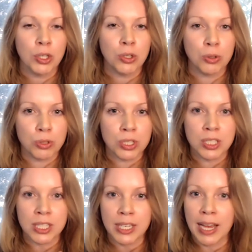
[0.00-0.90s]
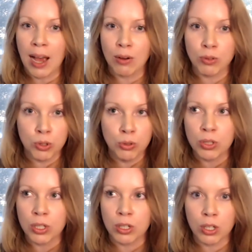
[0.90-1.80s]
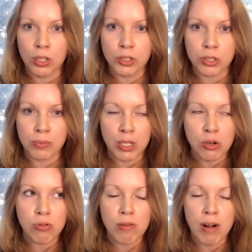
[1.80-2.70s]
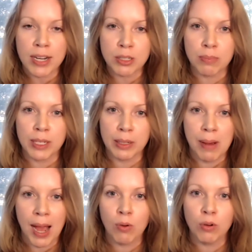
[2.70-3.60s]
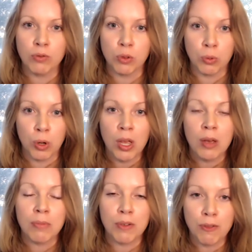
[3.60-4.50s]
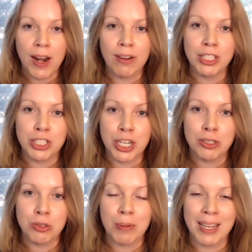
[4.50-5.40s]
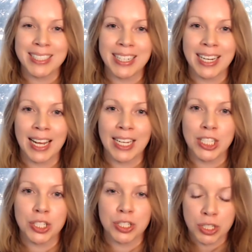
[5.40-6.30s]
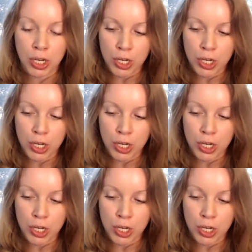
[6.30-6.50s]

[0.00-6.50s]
you'll see how you can learn some incredibly powerful but very gentle pandiculations